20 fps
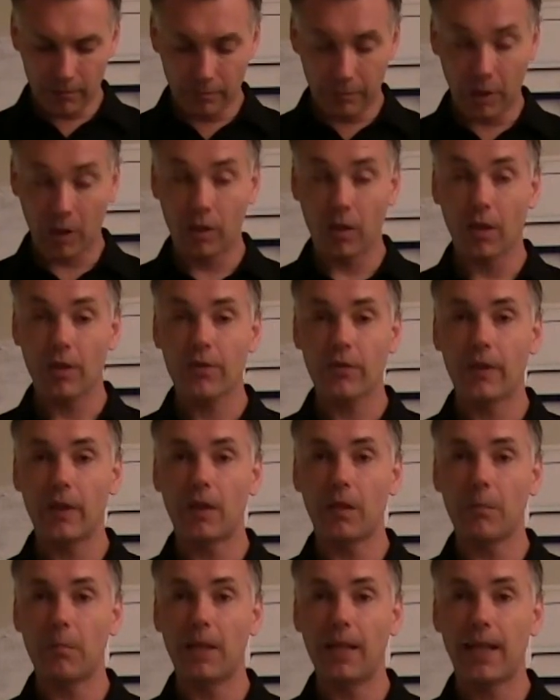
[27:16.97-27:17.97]
because of the
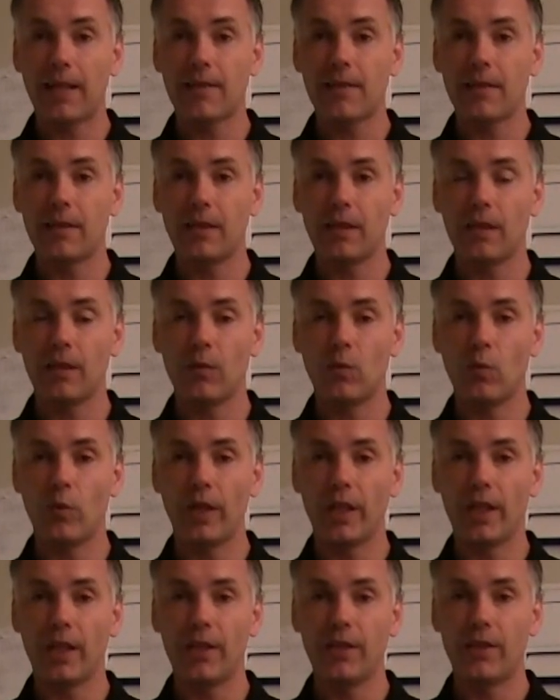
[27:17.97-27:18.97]
complexity
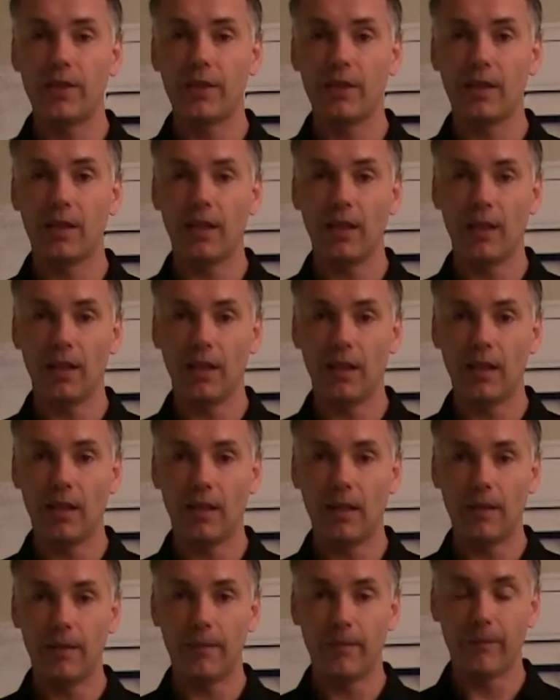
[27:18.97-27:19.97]
with
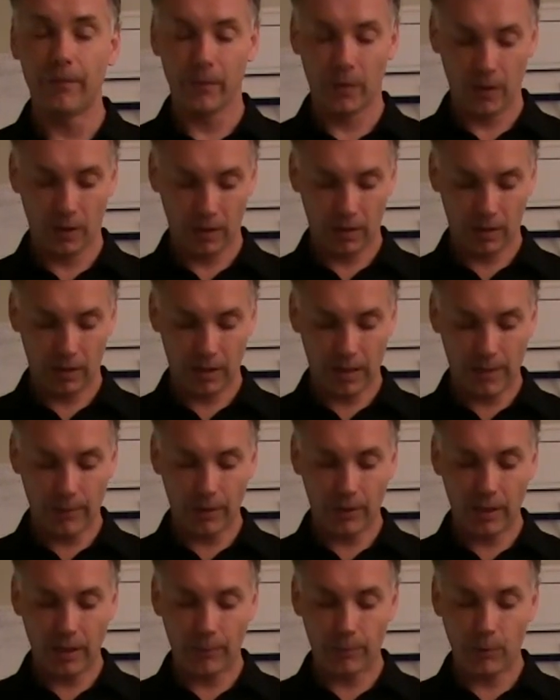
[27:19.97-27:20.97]

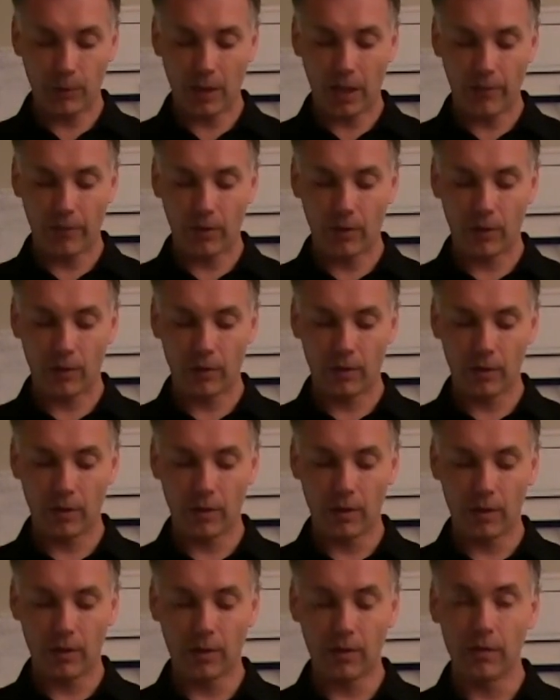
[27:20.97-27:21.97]
WDM driver
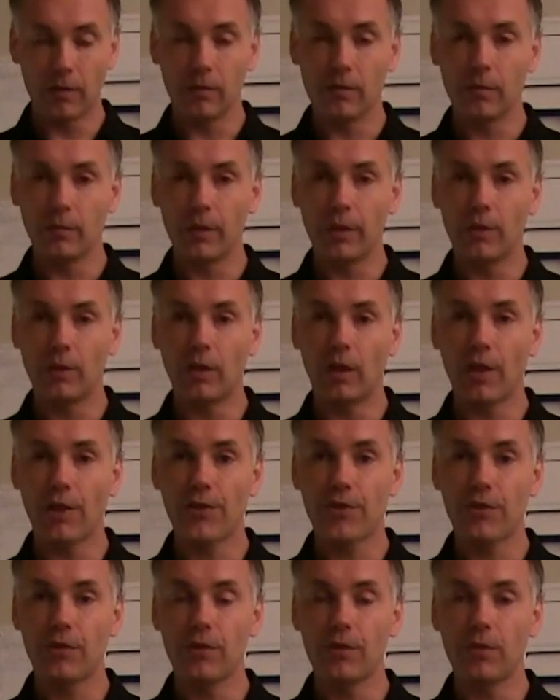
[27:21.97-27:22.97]
with
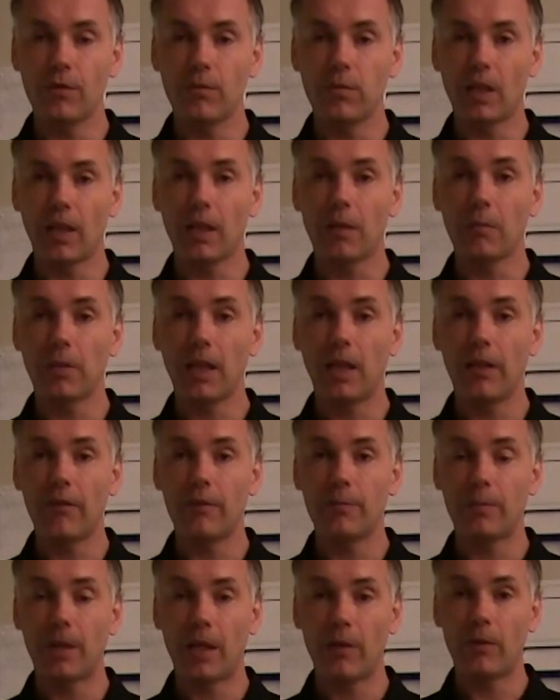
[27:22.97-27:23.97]
regards to plug-and-play
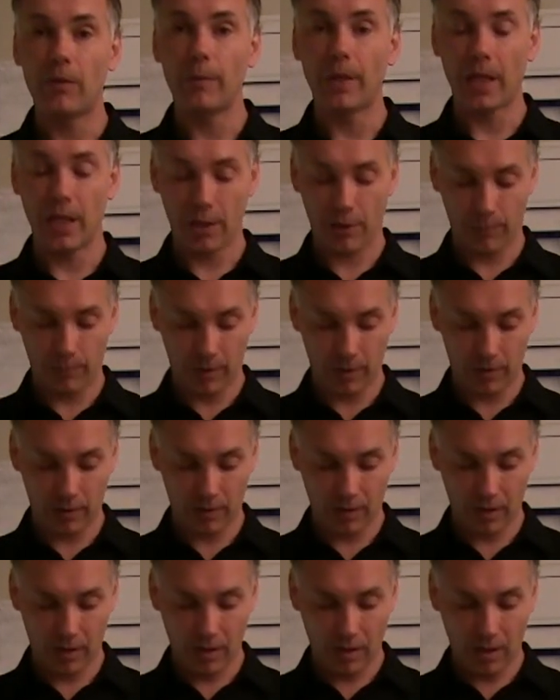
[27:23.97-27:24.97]
power management,
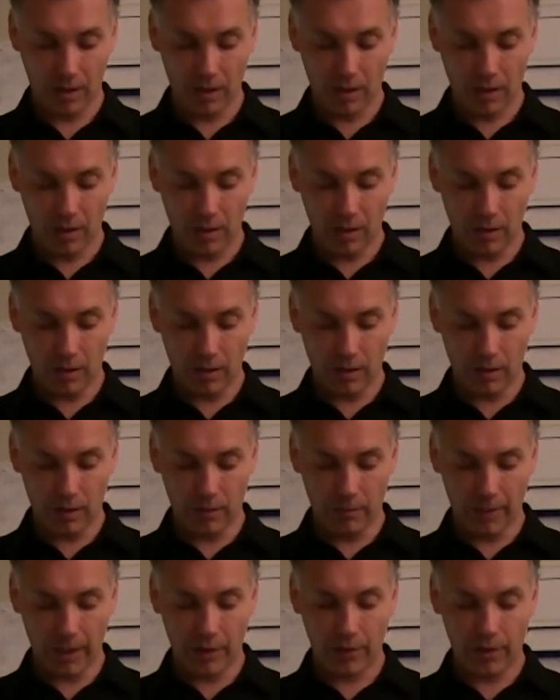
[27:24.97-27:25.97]

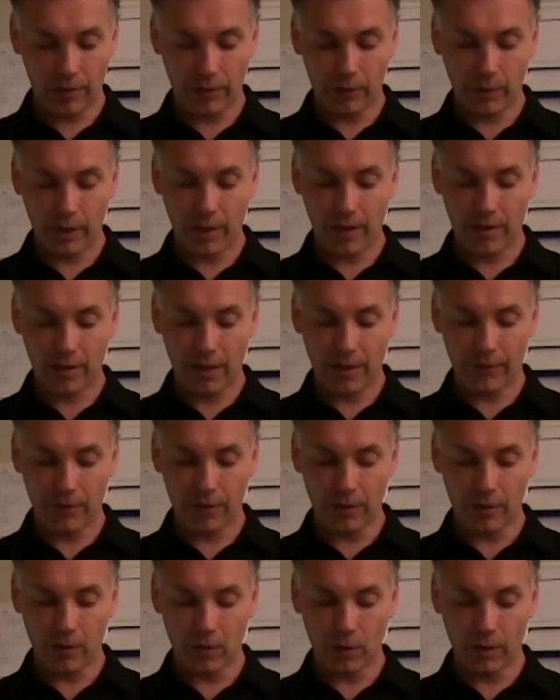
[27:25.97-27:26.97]
Microsoft created
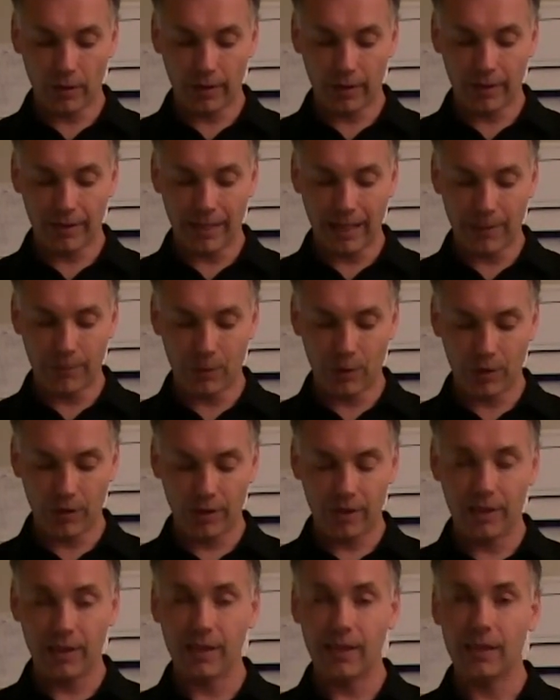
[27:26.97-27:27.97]
something called
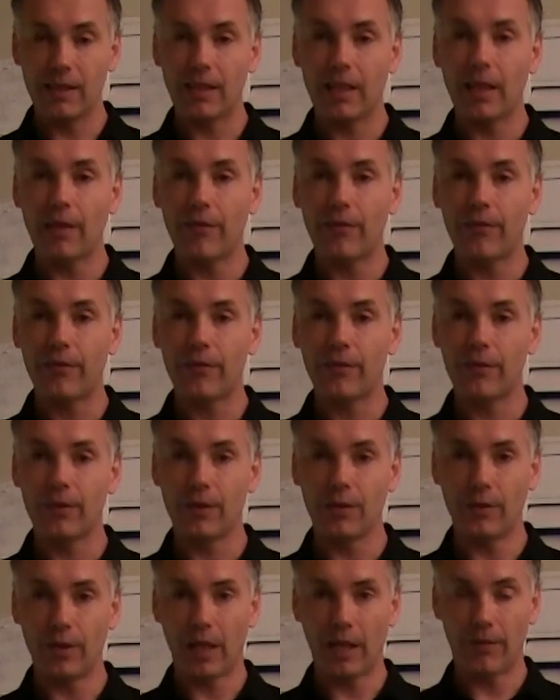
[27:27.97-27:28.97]
WDF
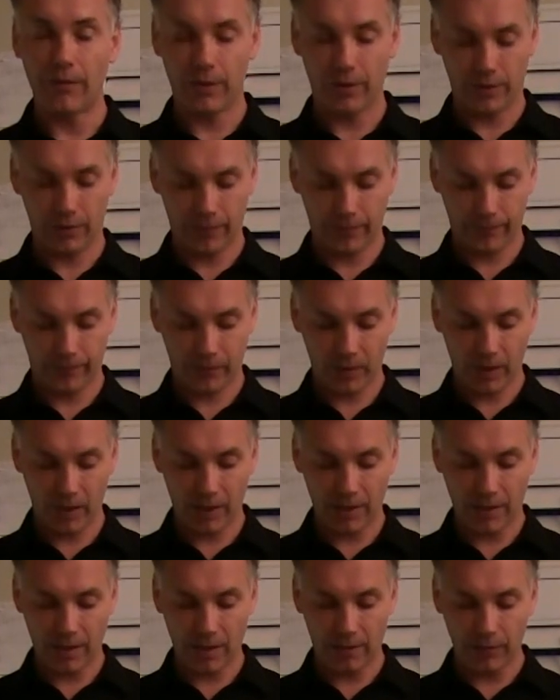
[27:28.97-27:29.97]
drivers, and
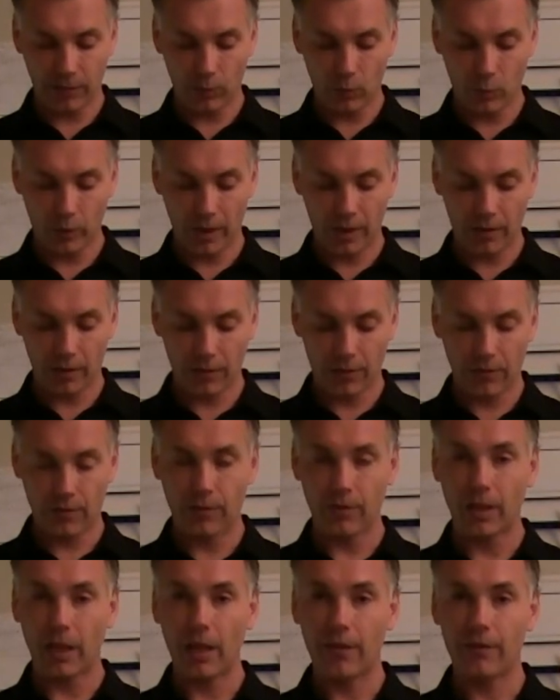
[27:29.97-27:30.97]
that stands for Windows
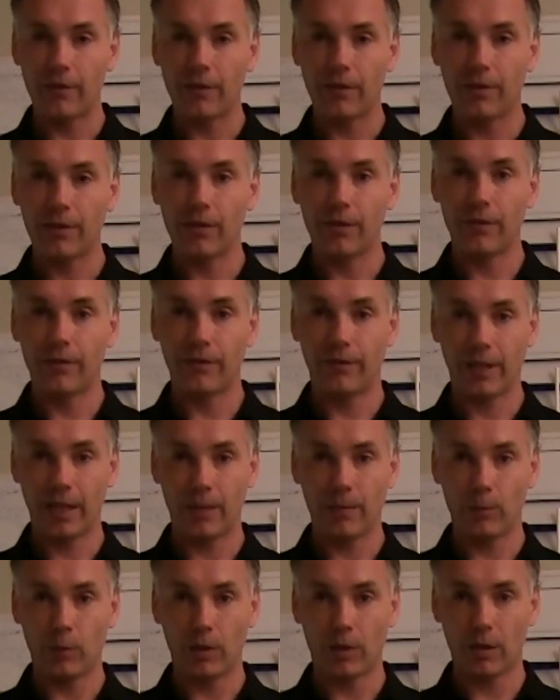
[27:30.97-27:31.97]
Driver
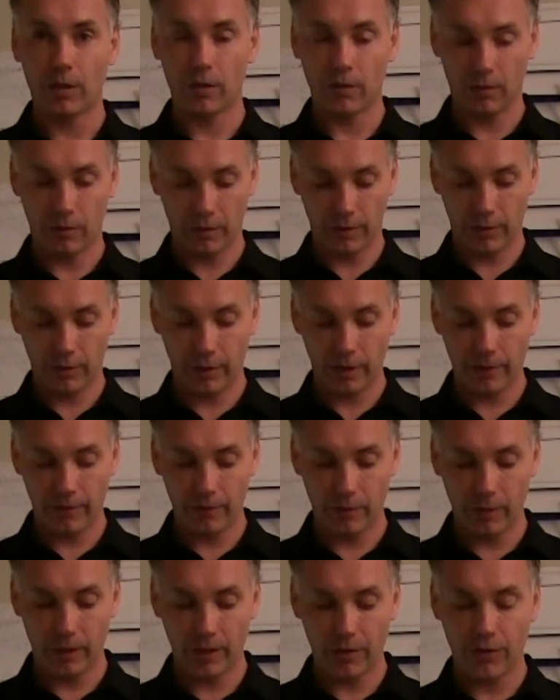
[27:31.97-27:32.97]
Framework, or
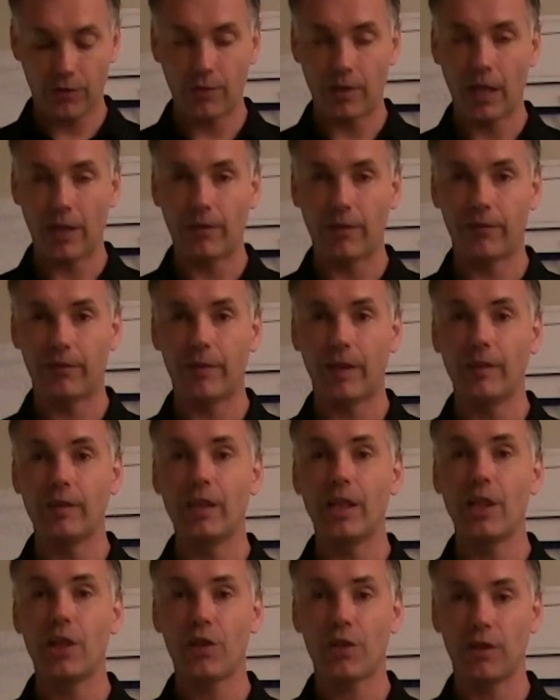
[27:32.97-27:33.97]
Windows Driver
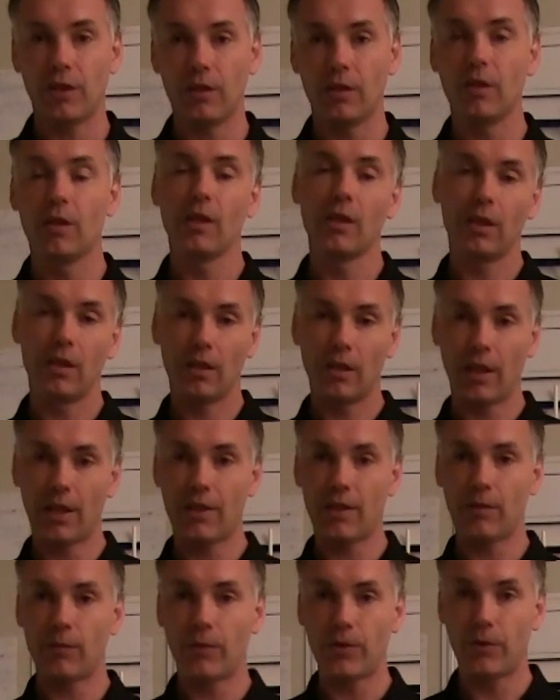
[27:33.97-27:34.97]
Foundation,
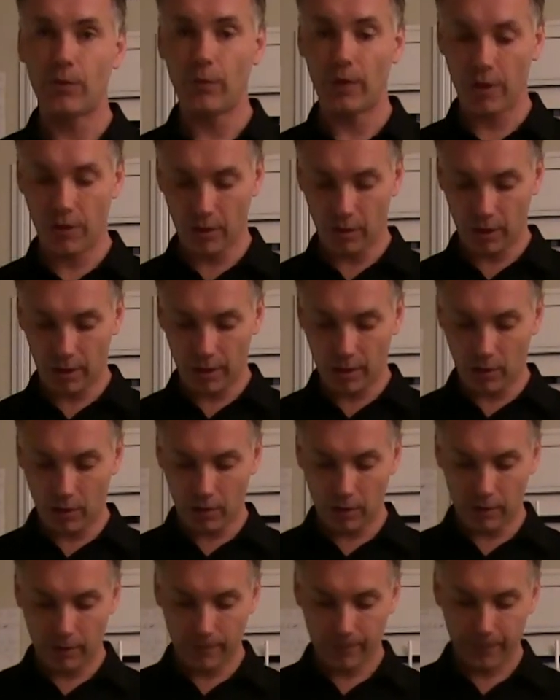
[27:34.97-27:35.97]
as it was originally
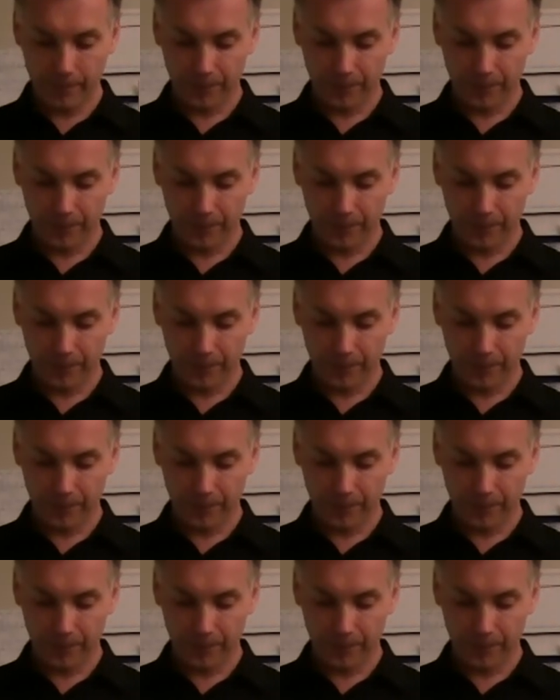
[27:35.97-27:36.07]
called.